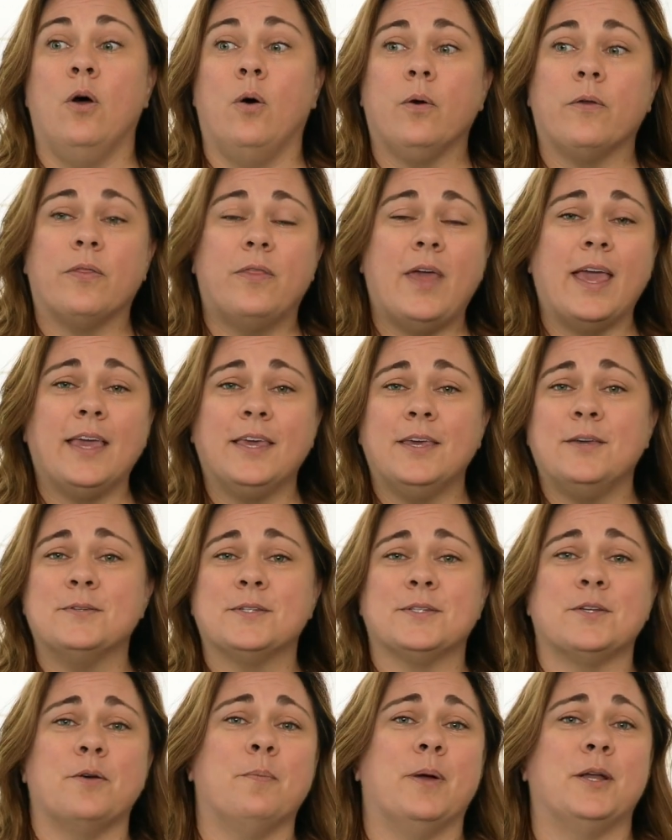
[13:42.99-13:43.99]
or thank
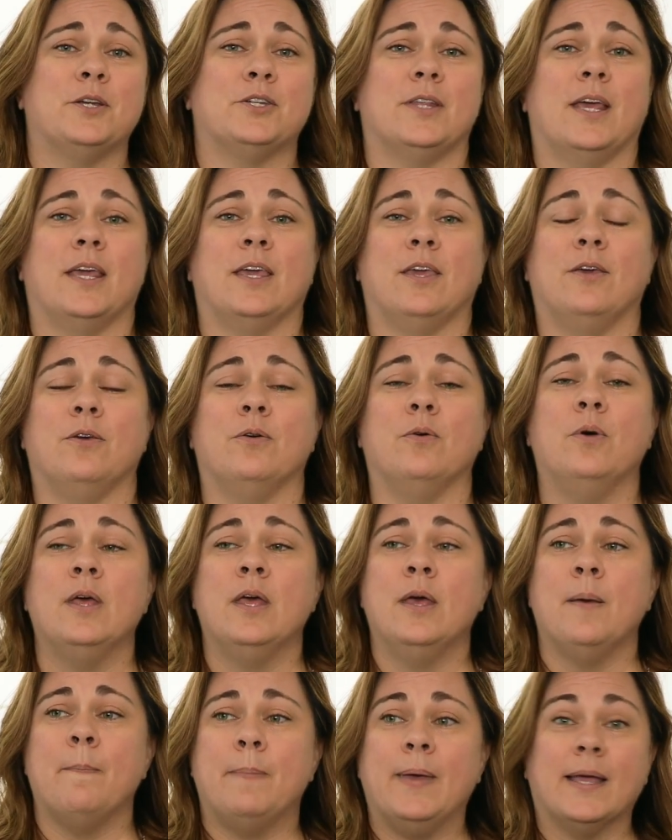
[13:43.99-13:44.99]
you so much that you
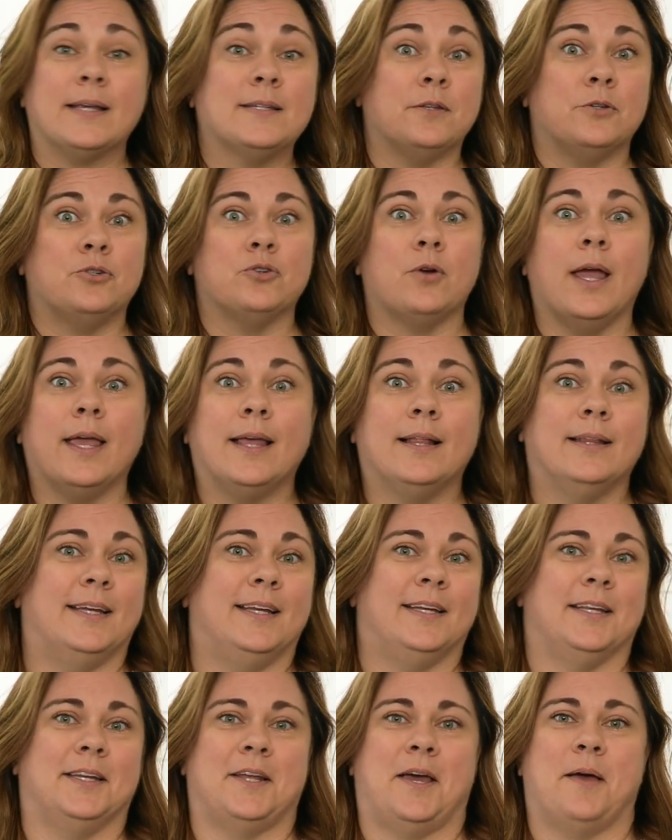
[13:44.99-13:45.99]
picked the dry
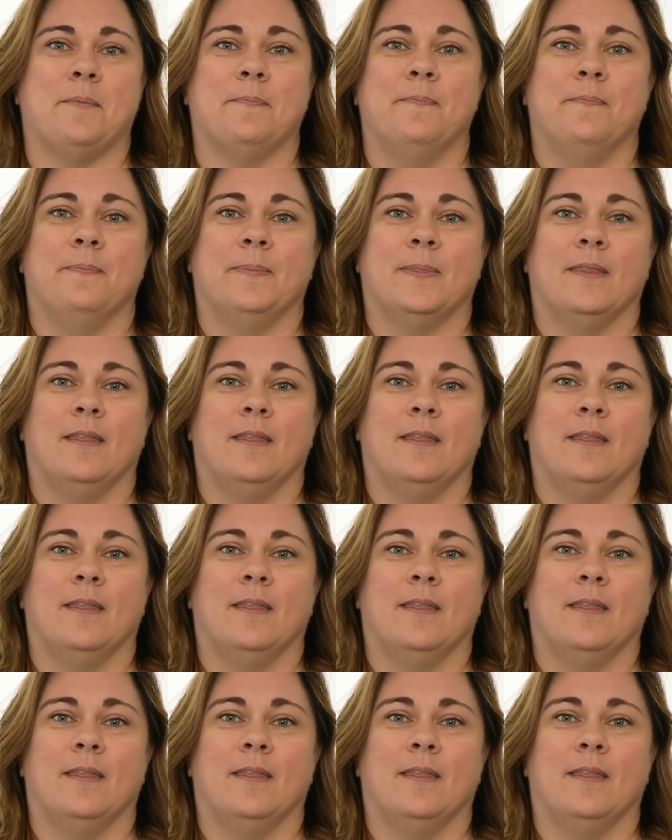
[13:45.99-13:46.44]
cleaning up,